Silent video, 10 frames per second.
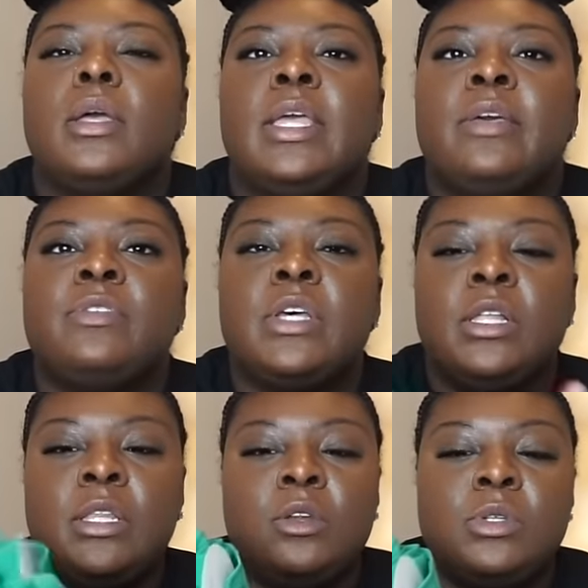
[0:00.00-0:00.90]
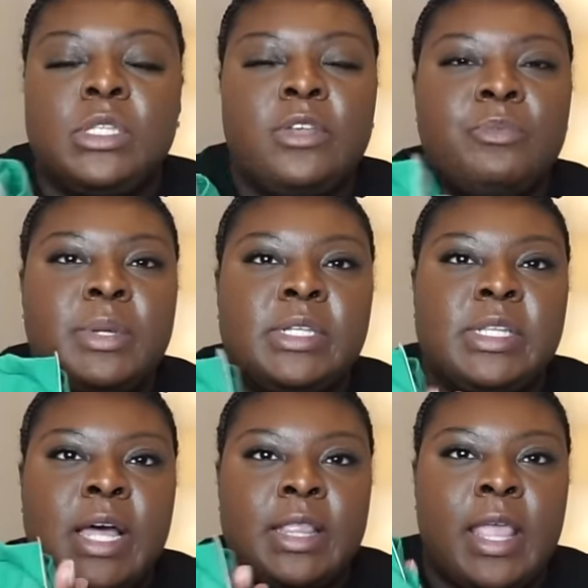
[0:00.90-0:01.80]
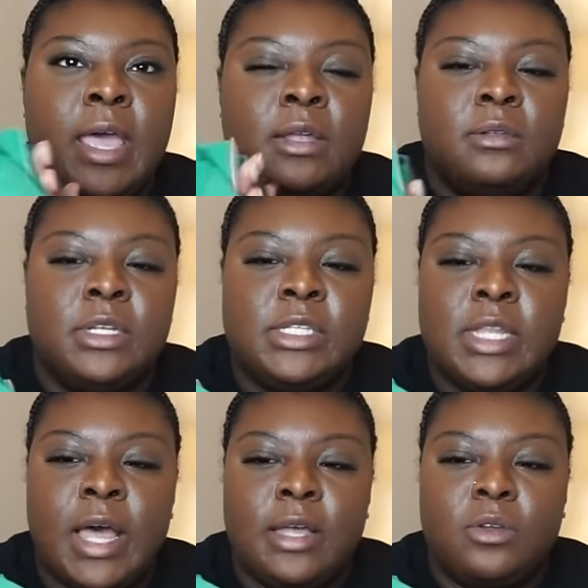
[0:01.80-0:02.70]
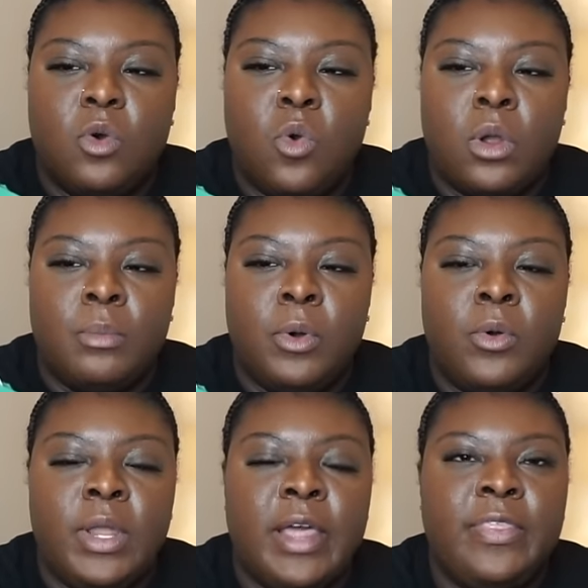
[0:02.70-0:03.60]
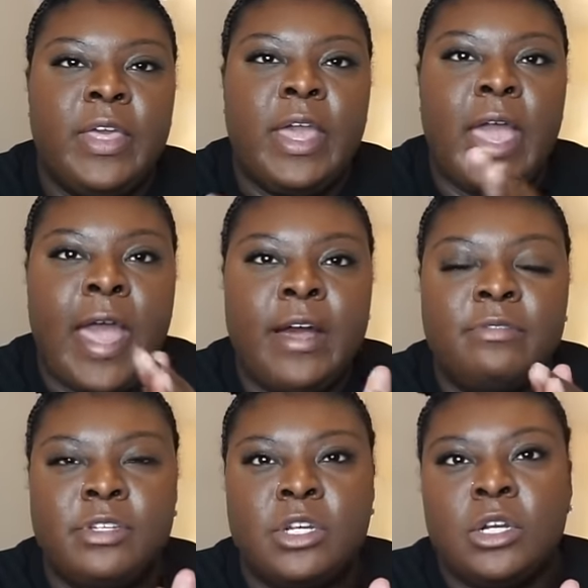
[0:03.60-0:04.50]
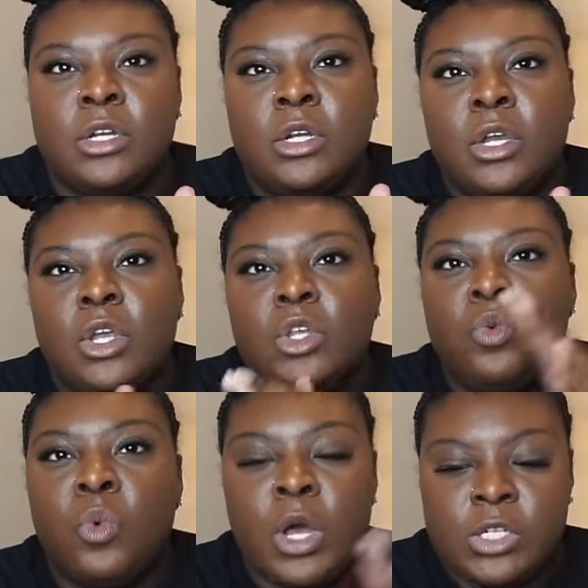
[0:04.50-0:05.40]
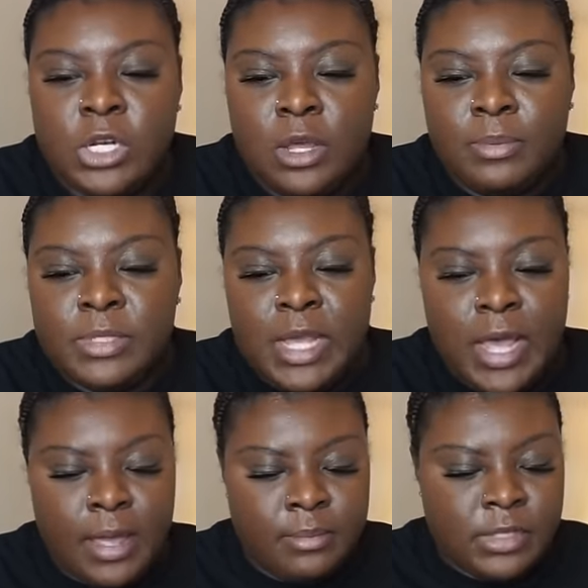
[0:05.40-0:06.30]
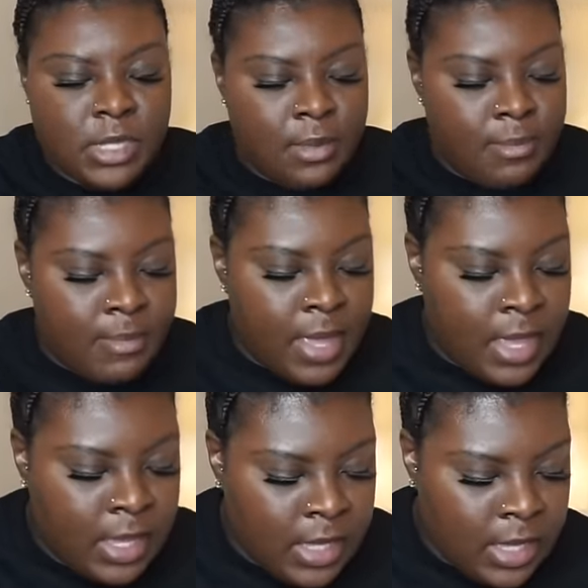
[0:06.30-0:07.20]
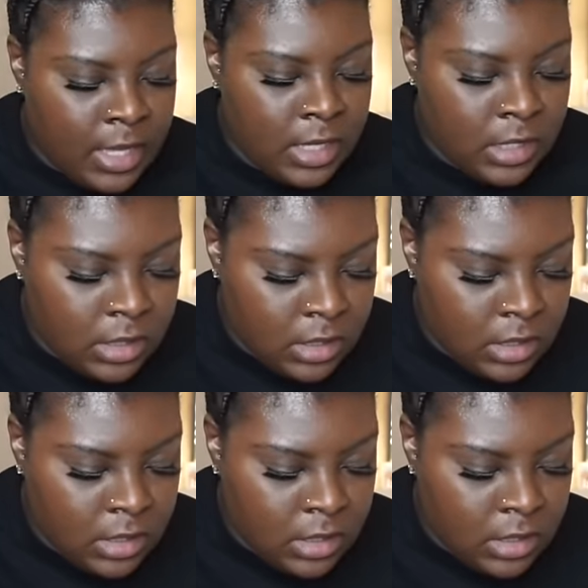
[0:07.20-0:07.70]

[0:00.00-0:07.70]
gives a little stiff, but it's not that, it's not horrible. And I think after you wash it a couple times, it may get